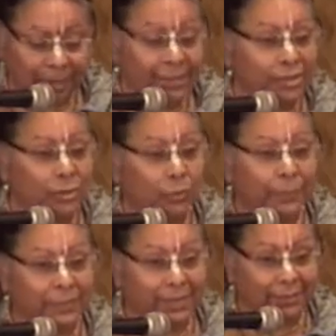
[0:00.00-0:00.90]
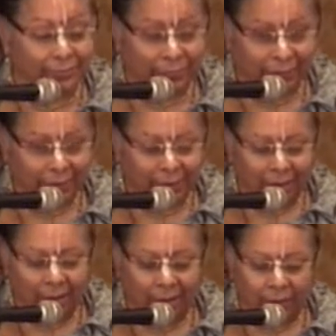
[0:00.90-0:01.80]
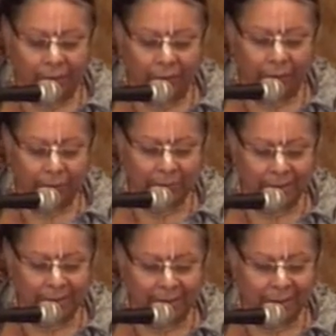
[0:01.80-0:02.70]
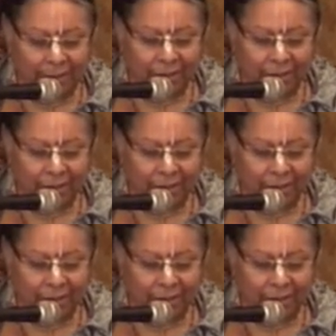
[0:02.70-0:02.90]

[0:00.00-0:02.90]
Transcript: descriptive of Putana.